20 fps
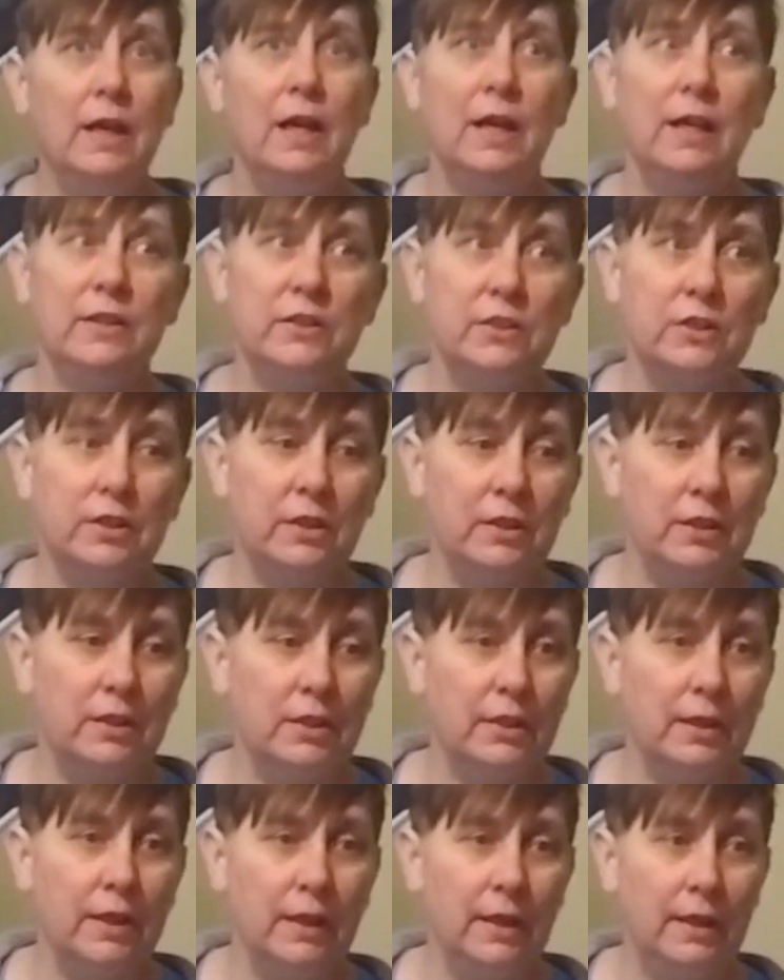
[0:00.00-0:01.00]
I had
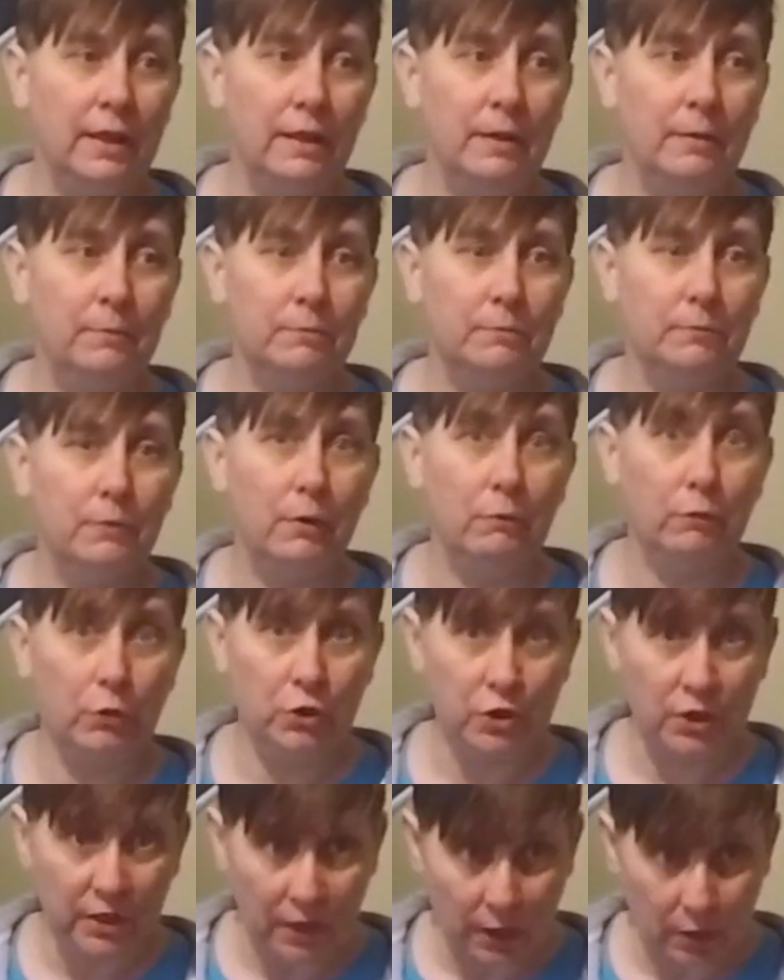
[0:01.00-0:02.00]
to
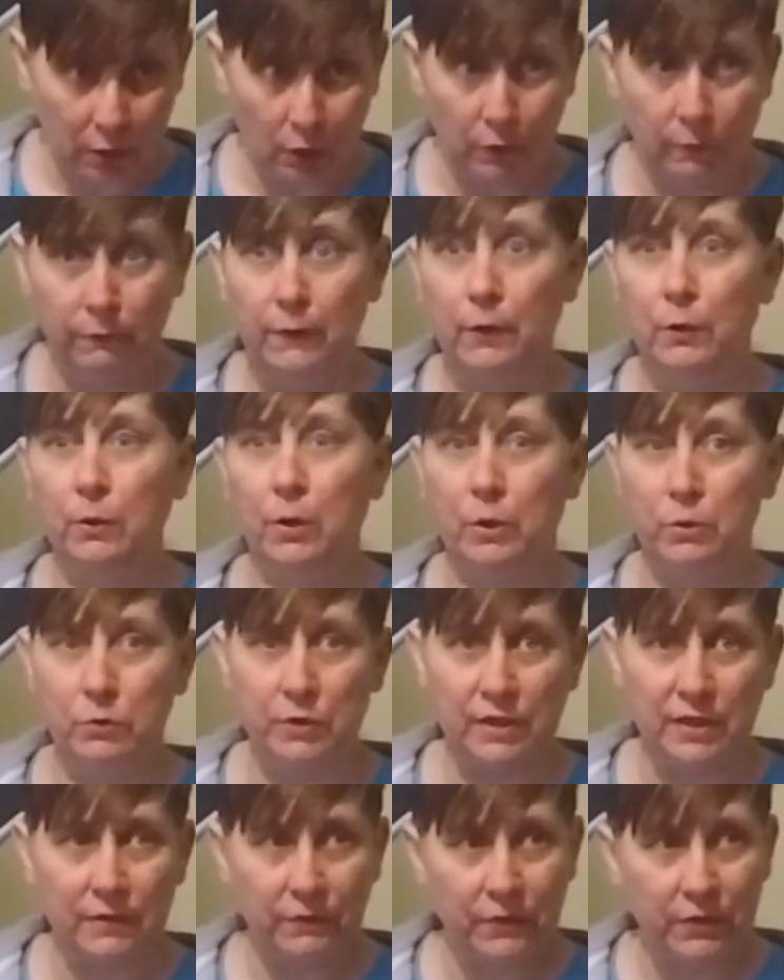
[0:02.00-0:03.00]
rush and get a lot of
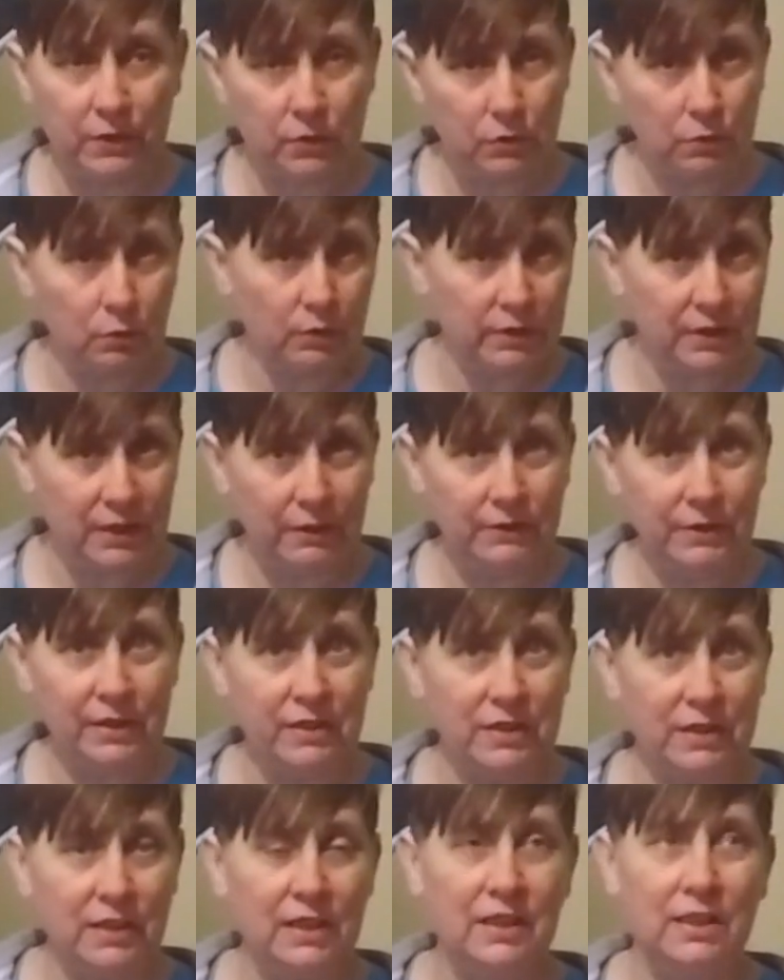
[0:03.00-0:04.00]
photos and everything sorted out
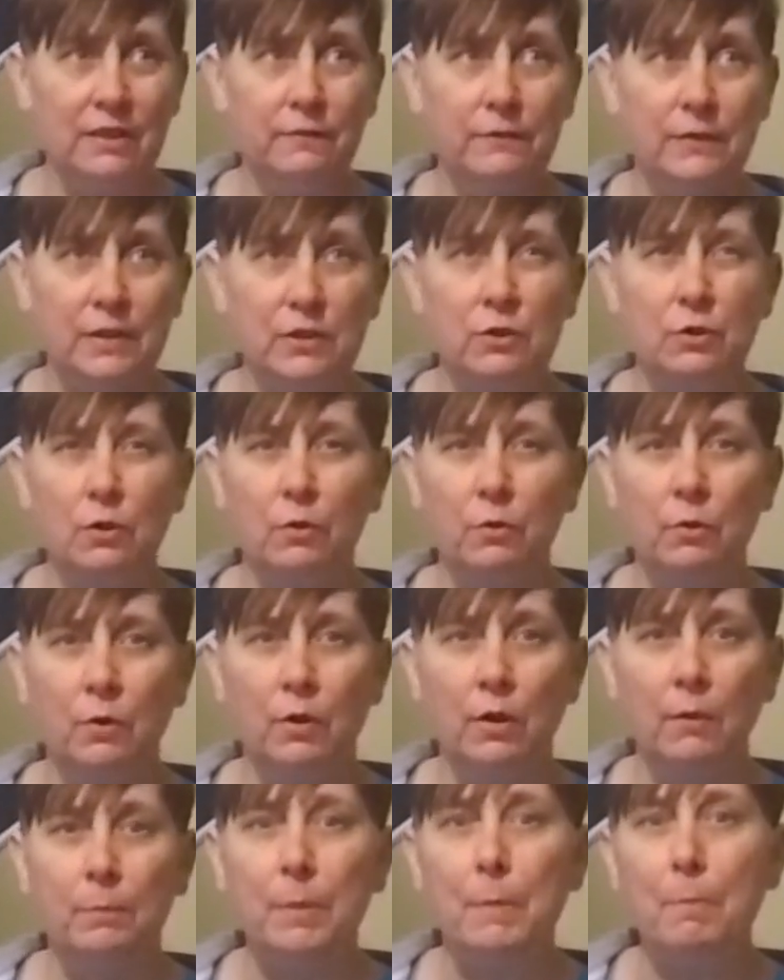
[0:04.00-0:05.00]
yesterday evening, so
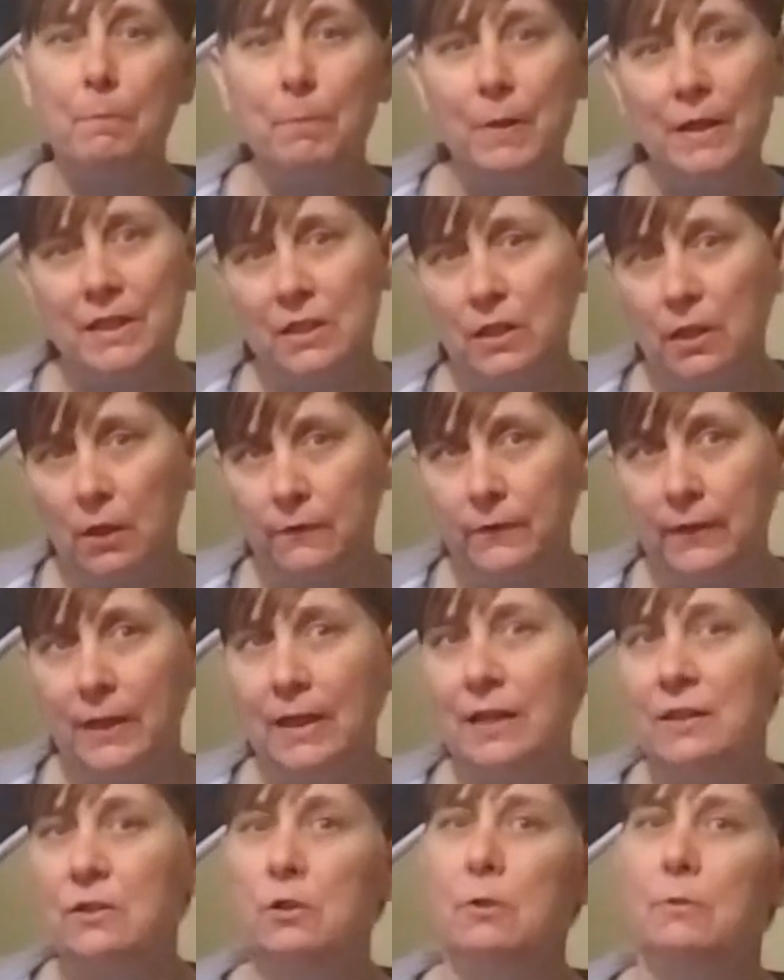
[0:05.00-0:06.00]
I've been busy over the
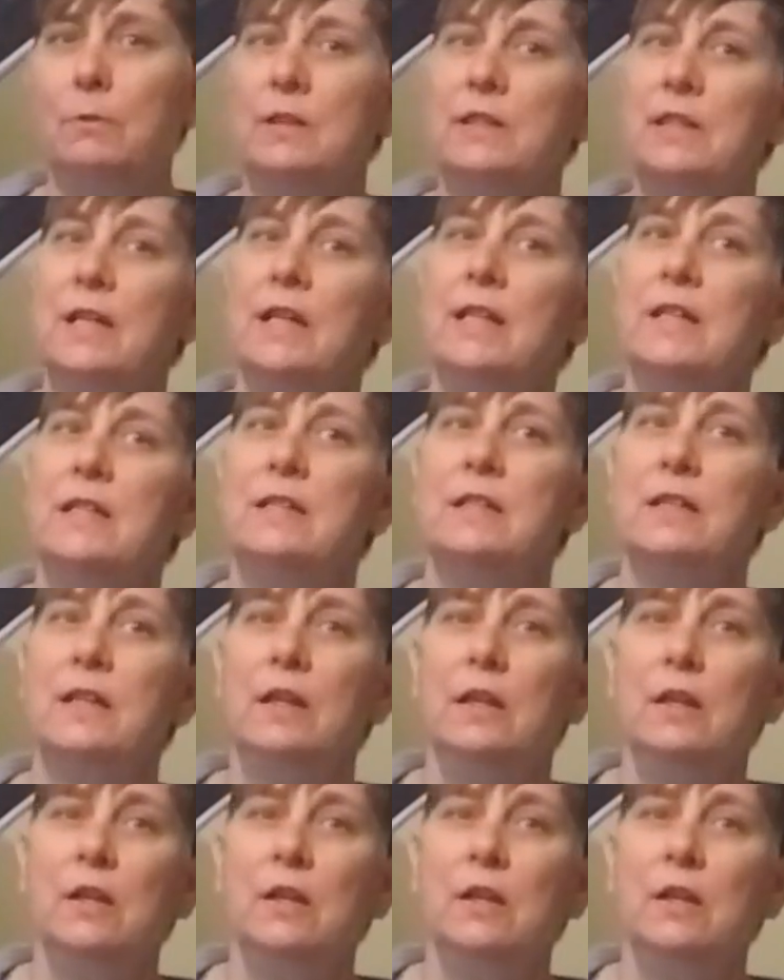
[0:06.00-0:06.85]
last couple of days